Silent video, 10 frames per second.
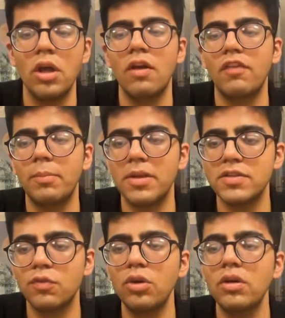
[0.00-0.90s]
1 plus
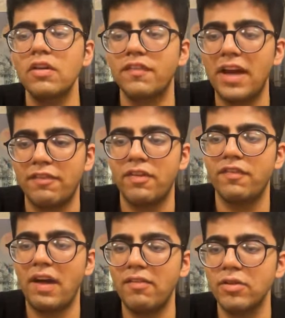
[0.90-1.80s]
4, 5.
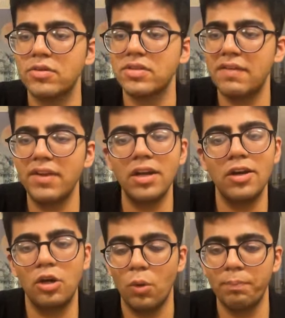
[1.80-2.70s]
5 equals to 7?
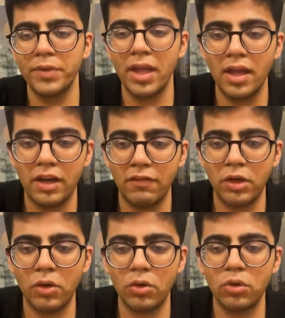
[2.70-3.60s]
No. Now we're
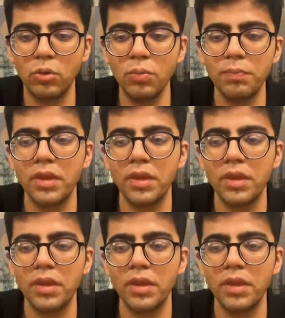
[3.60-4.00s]
going to go to 2.